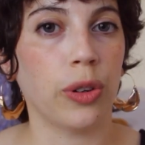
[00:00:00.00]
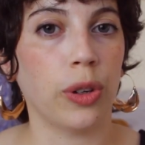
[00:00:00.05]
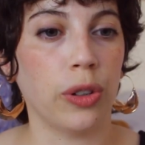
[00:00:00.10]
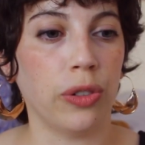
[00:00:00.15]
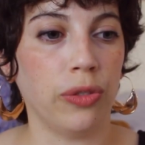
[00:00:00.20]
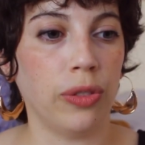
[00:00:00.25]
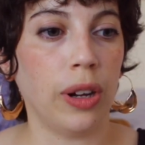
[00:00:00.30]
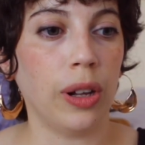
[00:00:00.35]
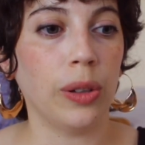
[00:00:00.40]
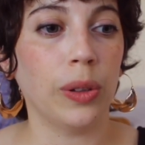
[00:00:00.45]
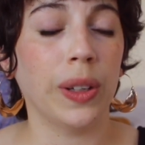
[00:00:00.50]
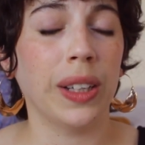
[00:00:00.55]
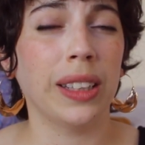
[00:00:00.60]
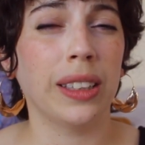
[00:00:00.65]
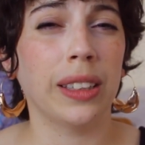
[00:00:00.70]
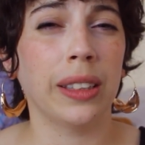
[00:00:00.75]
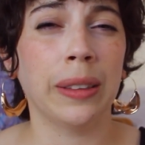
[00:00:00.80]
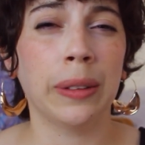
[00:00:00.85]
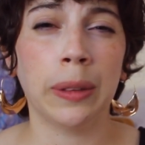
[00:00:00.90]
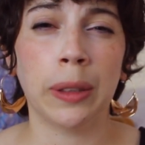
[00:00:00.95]
her following
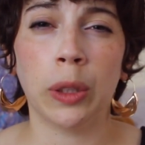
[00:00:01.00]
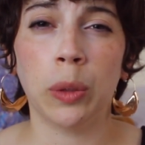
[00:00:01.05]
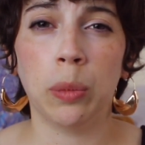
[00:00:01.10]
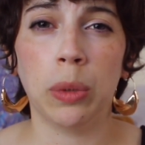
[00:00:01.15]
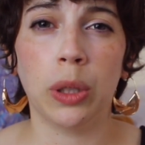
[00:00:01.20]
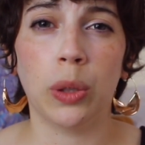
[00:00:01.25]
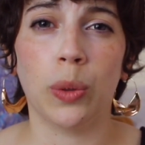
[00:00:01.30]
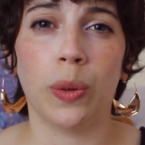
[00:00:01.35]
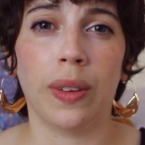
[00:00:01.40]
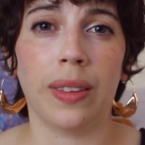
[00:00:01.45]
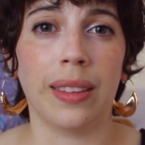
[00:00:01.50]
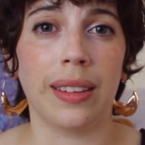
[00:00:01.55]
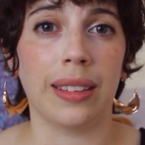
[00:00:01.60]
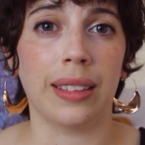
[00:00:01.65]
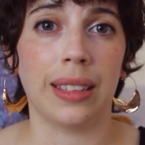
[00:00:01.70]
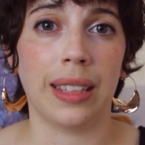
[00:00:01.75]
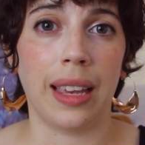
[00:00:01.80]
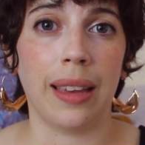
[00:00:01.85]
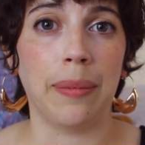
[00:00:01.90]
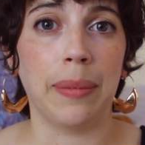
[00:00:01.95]
seems to be doing the
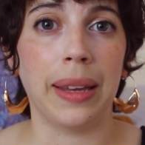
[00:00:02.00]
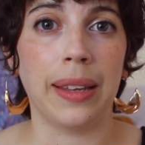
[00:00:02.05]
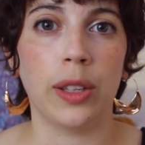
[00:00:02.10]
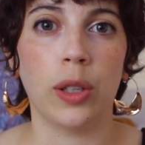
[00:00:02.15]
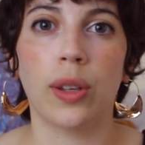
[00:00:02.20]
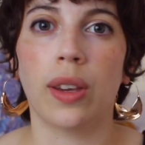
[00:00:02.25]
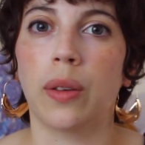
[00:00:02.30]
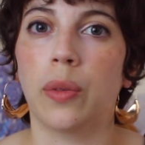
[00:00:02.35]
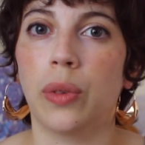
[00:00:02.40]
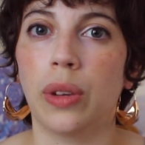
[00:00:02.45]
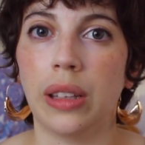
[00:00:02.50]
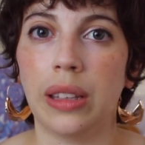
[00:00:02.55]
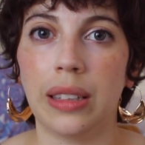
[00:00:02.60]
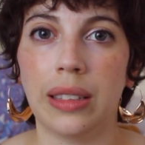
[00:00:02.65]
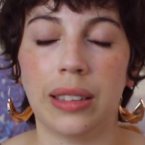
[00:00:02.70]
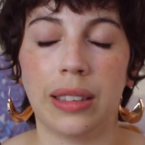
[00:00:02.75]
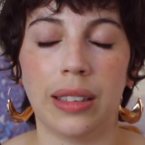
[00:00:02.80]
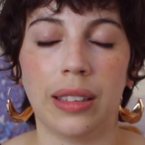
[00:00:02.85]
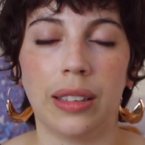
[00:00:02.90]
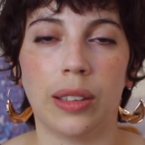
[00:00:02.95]
same, and you can really
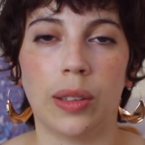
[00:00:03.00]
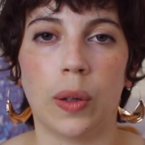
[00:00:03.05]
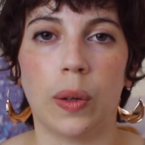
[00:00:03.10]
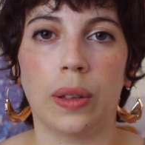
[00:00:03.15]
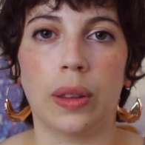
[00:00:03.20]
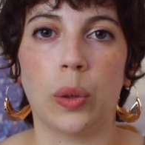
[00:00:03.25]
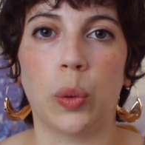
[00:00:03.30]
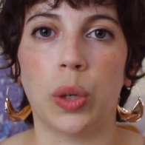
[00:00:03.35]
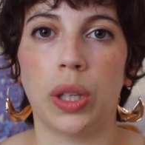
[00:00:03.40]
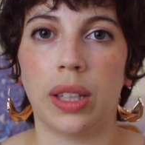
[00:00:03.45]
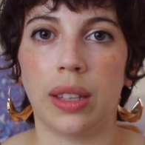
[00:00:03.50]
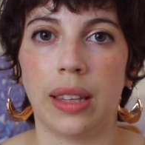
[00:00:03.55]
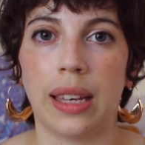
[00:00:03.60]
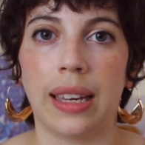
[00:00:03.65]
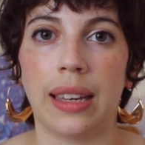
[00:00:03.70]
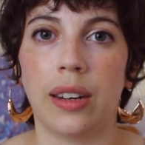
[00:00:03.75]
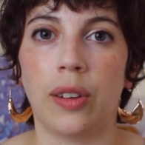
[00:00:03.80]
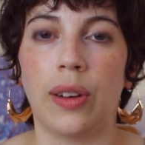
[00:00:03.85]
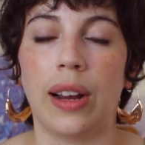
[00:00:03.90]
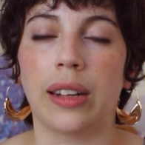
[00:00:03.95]
see so in the way that they
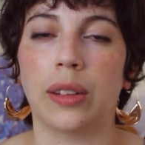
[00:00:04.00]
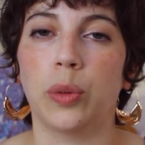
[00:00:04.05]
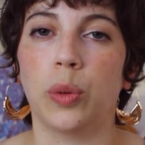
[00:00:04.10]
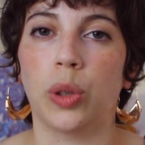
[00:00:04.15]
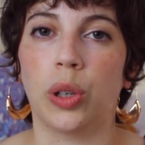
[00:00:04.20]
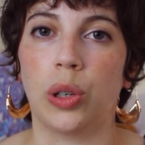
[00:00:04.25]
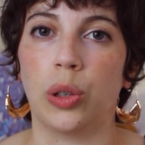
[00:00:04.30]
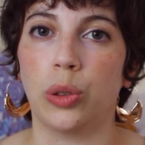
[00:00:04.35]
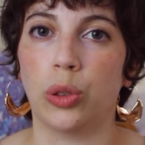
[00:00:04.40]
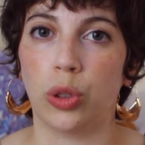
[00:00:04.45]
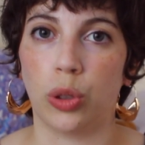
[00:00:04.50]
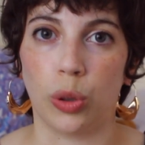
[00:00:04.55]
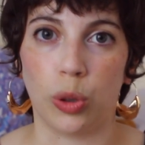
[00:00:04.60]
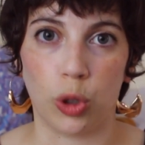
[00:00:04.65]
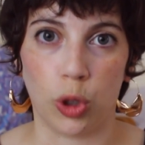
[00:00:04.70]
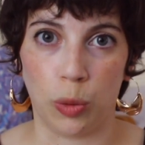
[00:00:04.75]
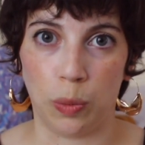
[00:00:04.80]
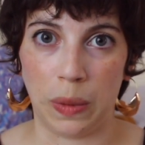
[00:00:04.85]
interact with her on social